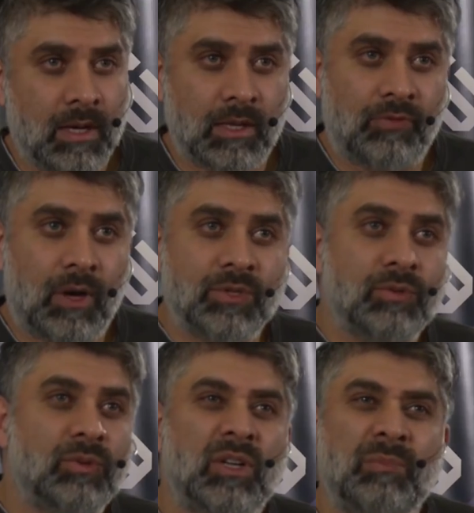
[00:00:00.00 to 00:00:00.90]
And the
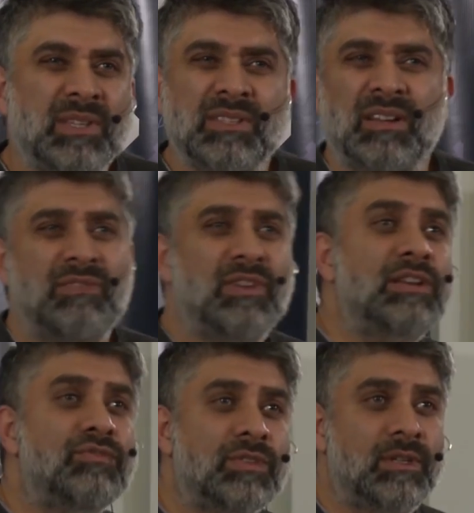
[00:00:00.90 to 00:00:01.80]
pharmaceutical companies aren't even
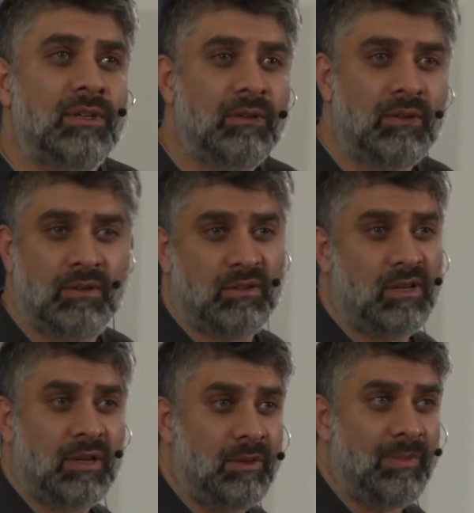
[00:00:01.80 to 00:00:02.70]
interested. They're not
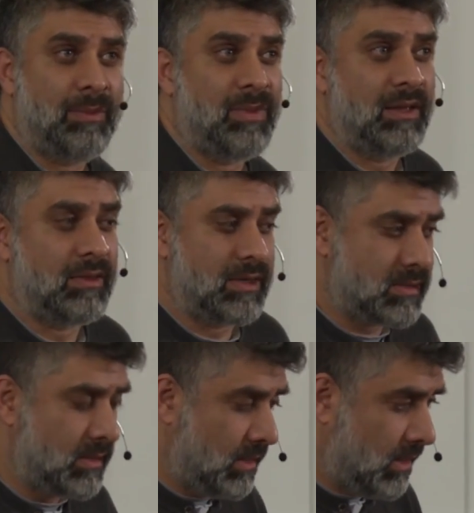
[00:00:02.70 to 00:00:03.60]
going to make money on this.